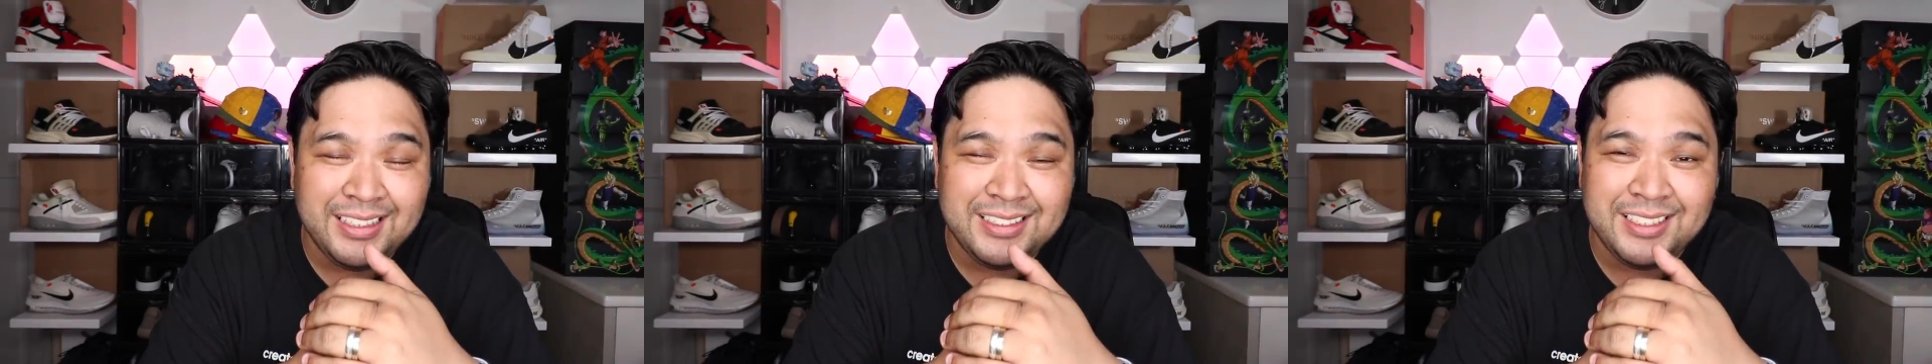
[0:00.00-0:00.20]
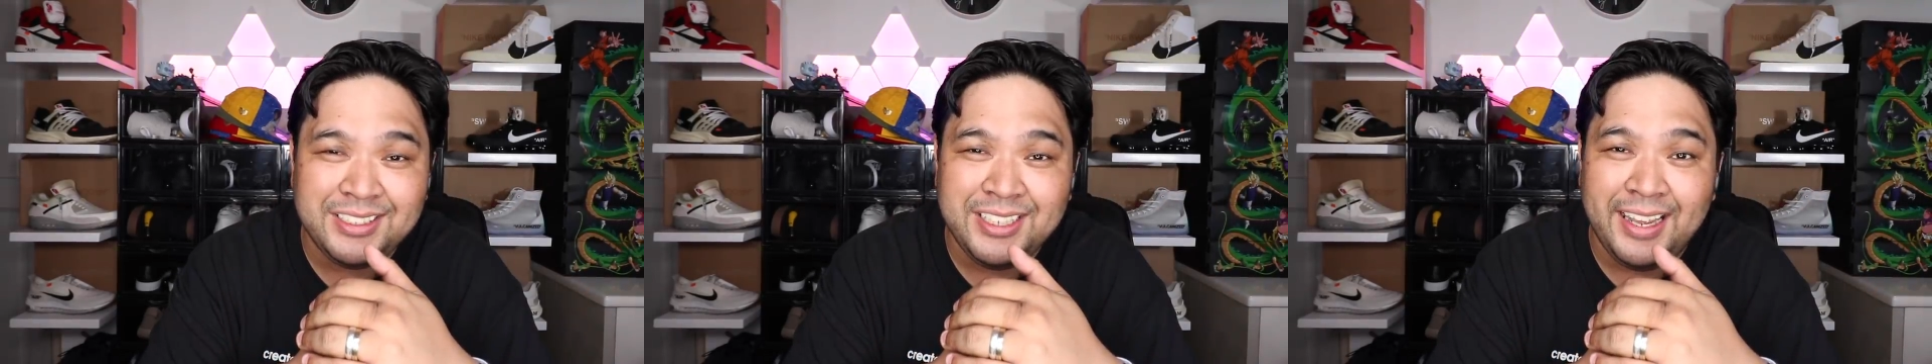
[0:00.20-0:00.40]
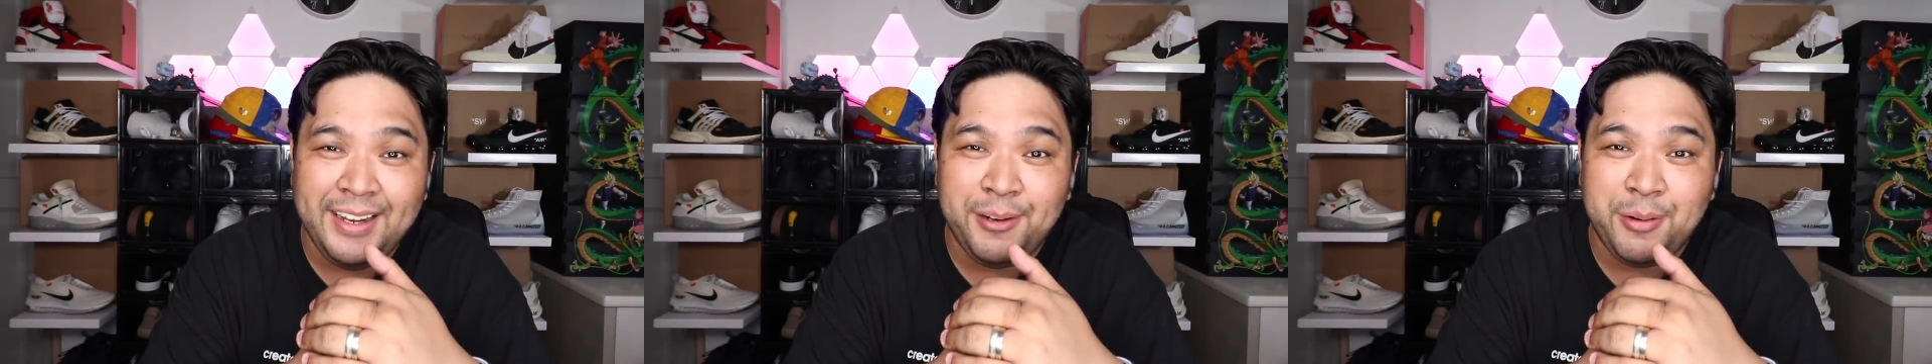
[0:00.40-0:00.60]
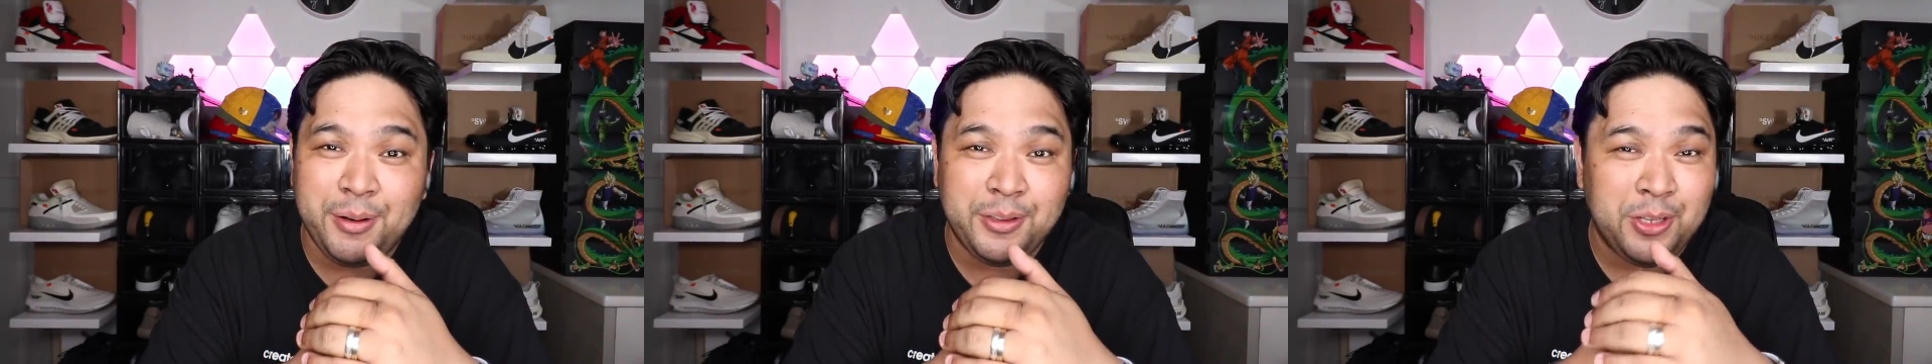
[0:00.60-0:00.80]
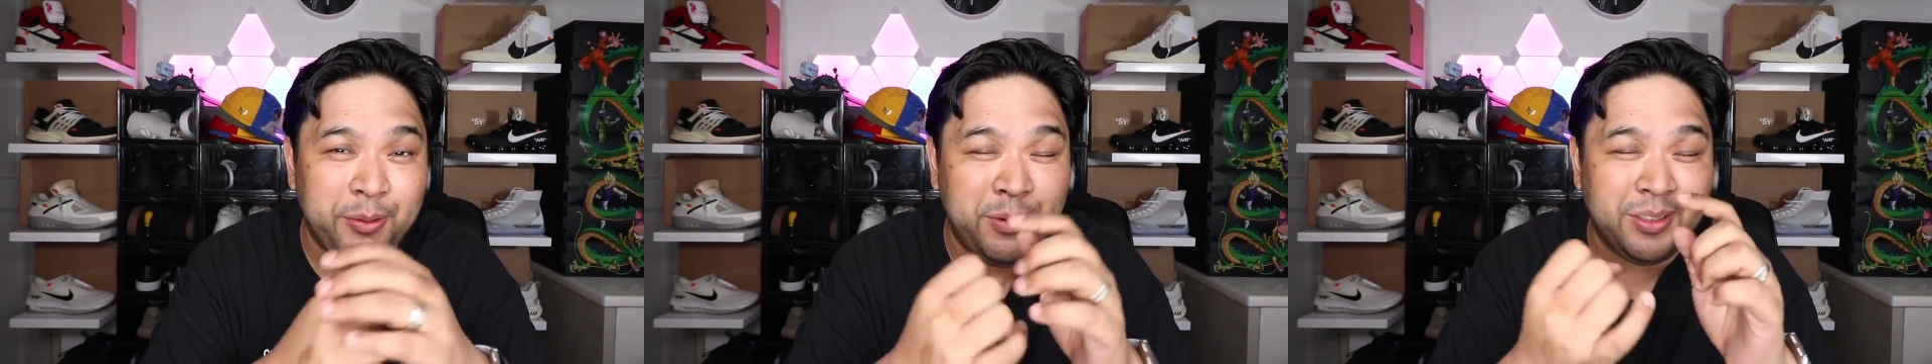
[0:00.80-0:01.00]
This is the channel where
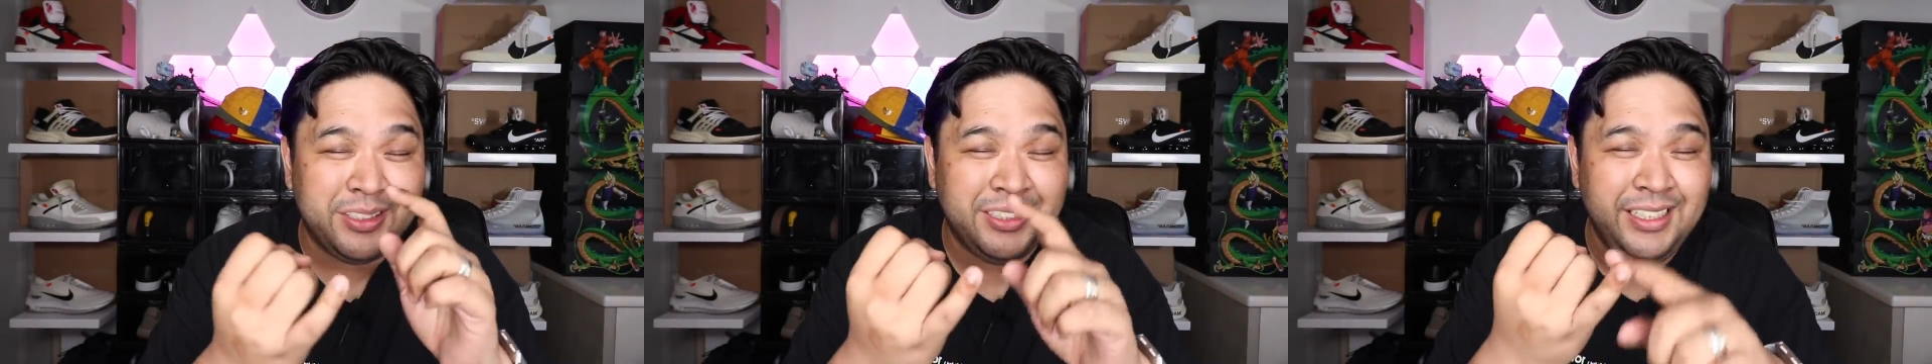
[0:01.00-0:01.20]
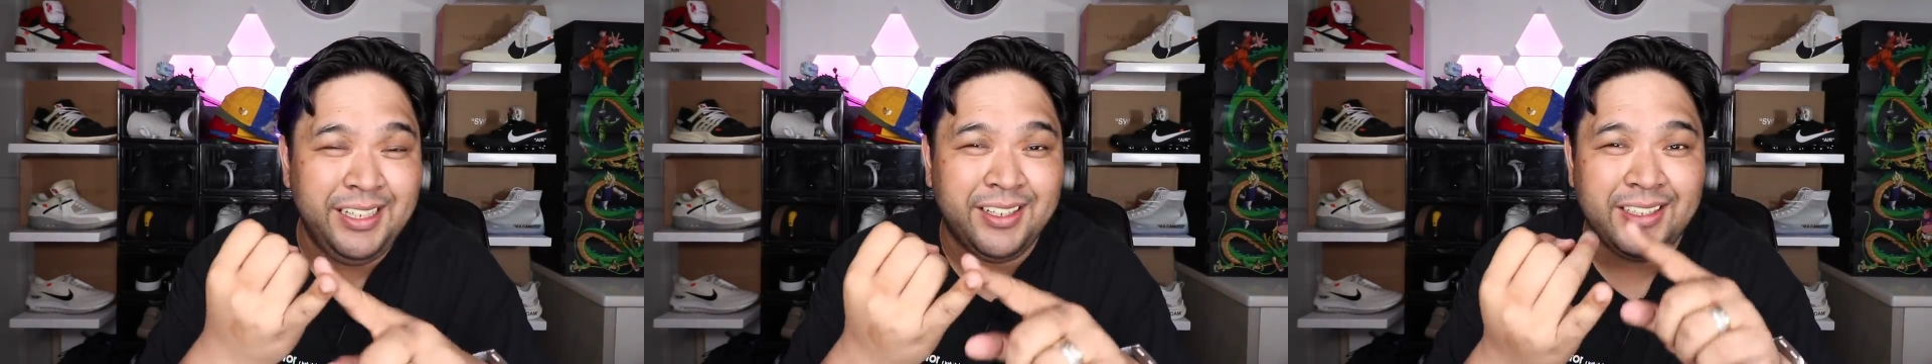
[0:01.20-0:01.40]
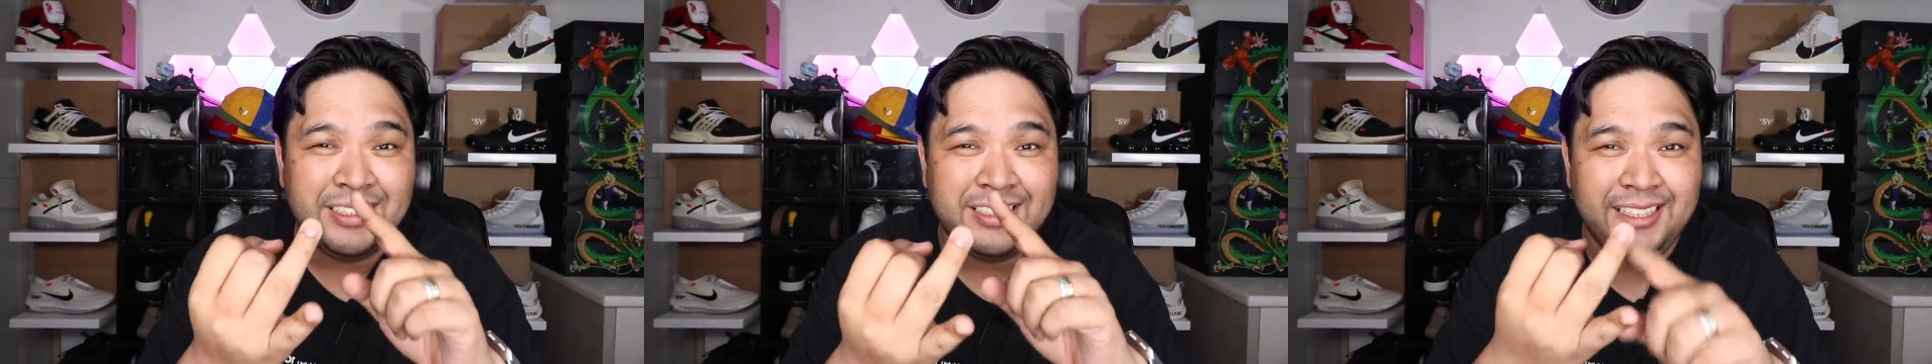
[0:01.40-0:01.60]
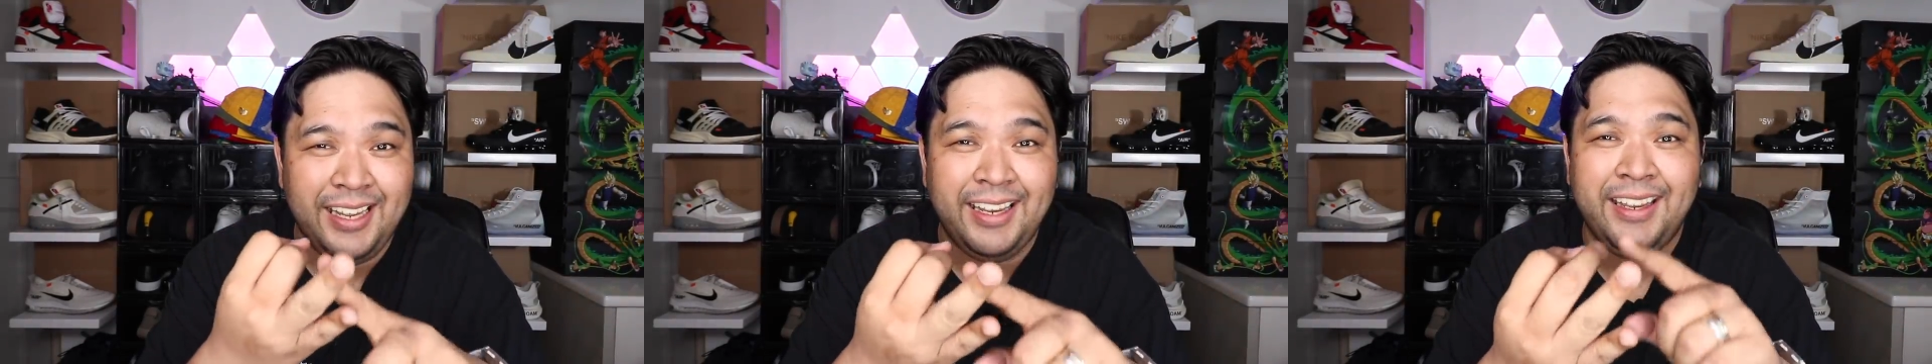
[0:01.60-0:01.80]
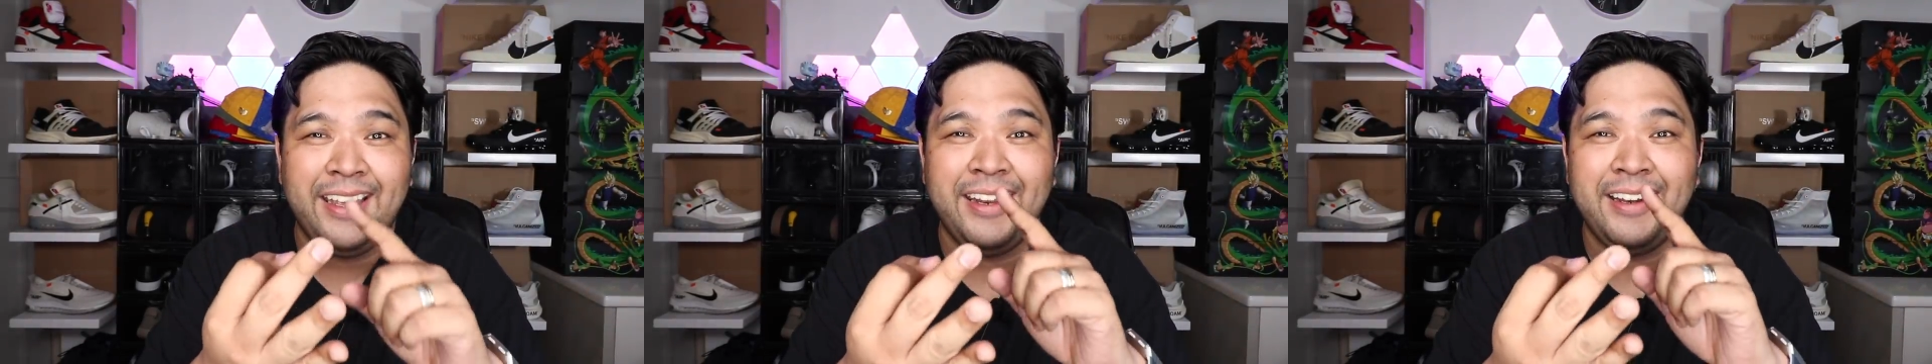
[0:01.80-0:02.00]
we talk about sneakers,
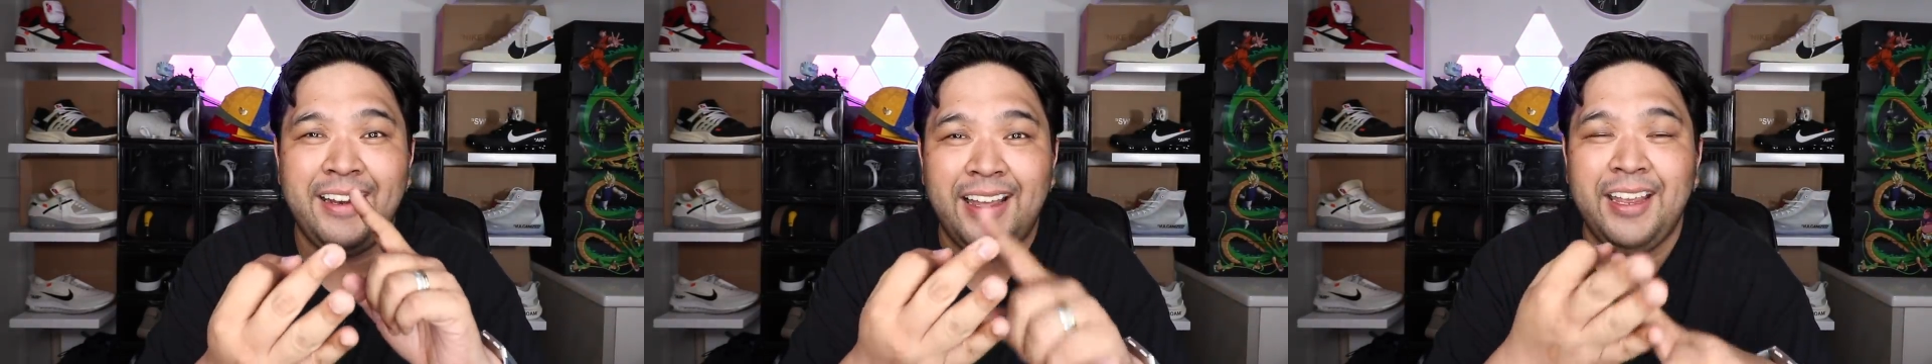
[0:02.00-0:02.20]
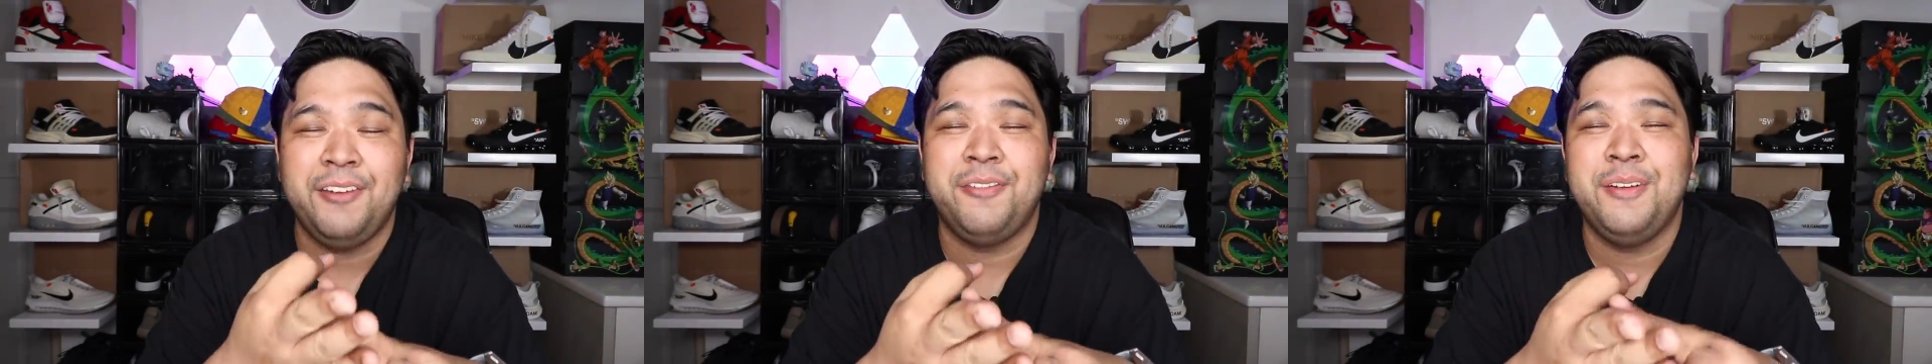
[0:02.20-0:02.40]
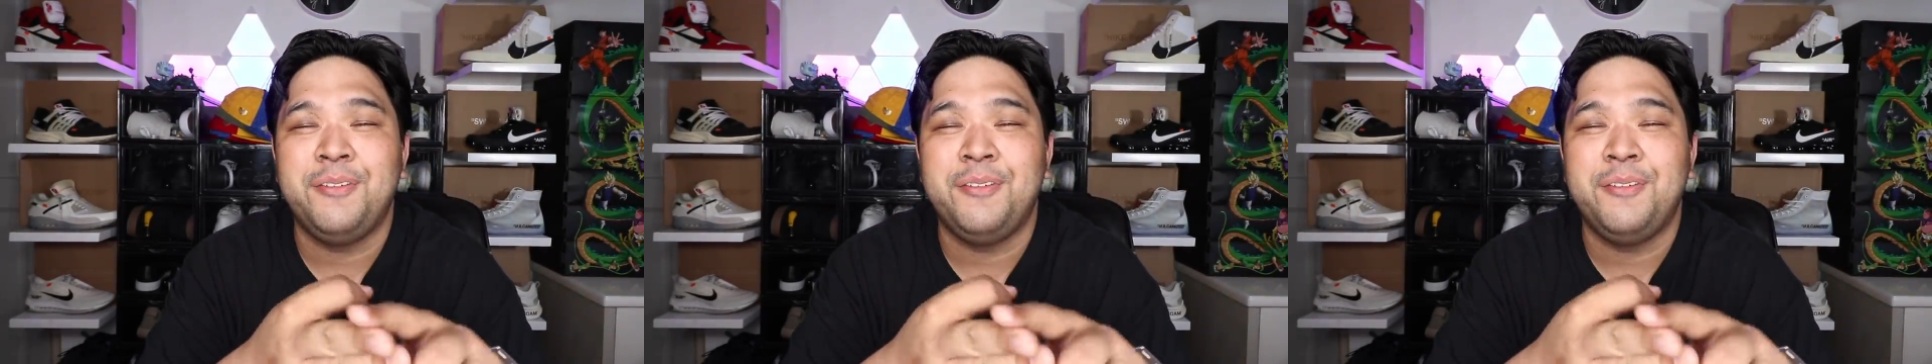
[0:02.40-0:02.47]
tech, and life.